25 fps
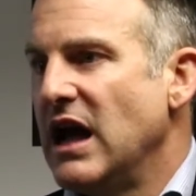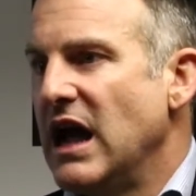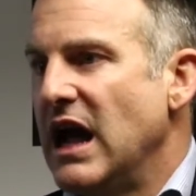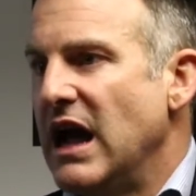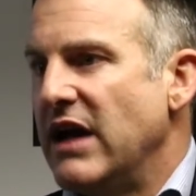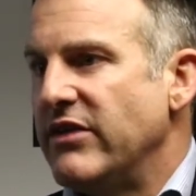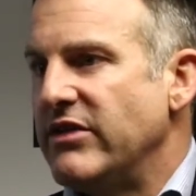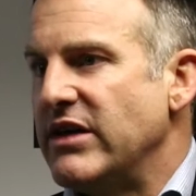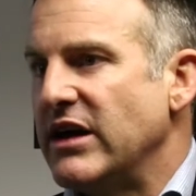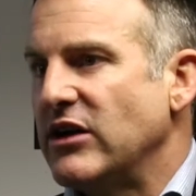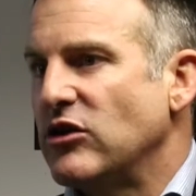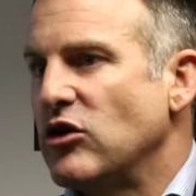
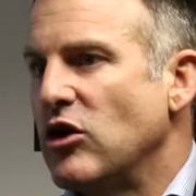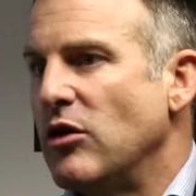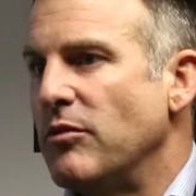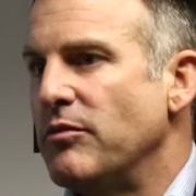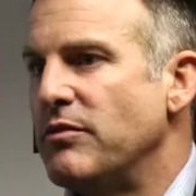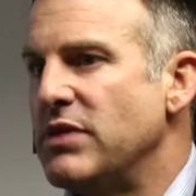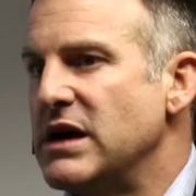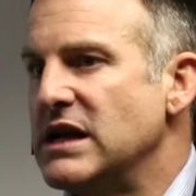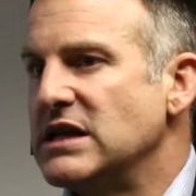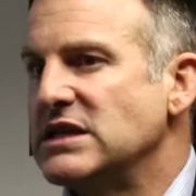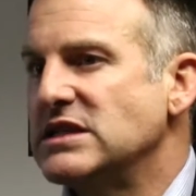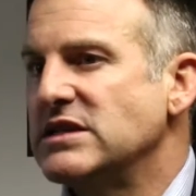And that
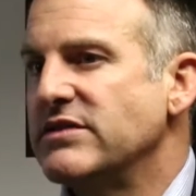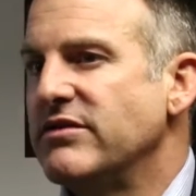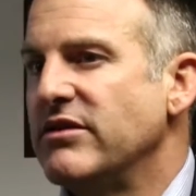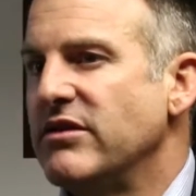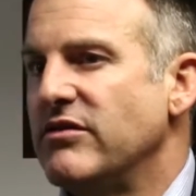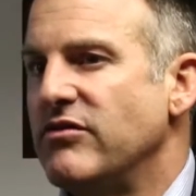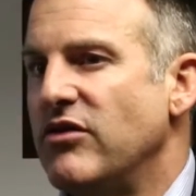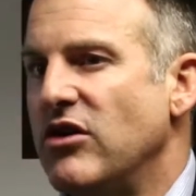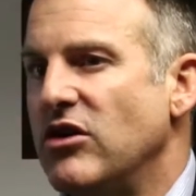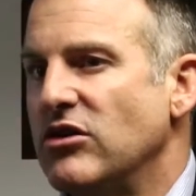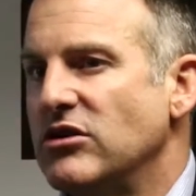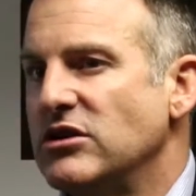competitive
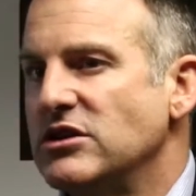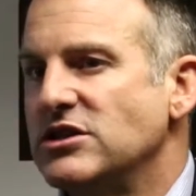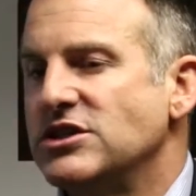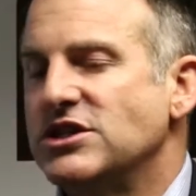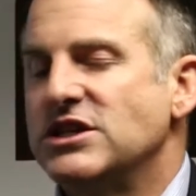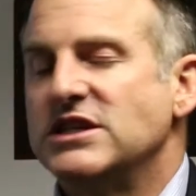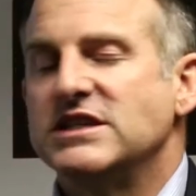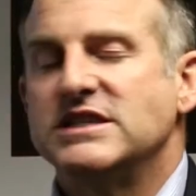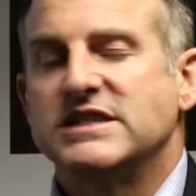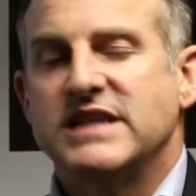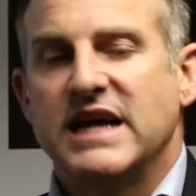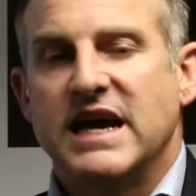advantage
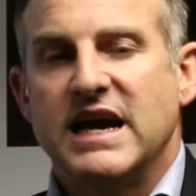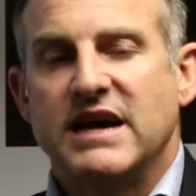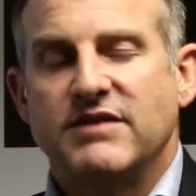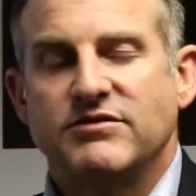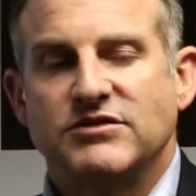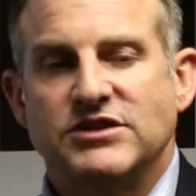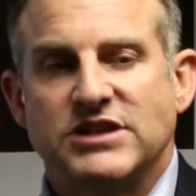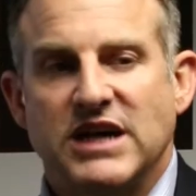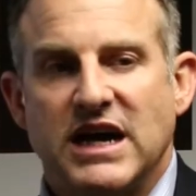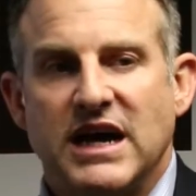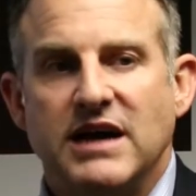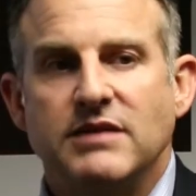is they have
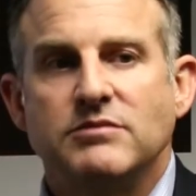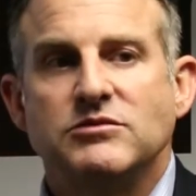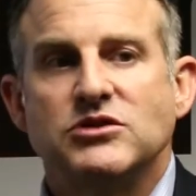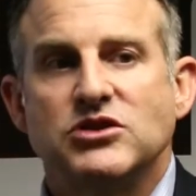time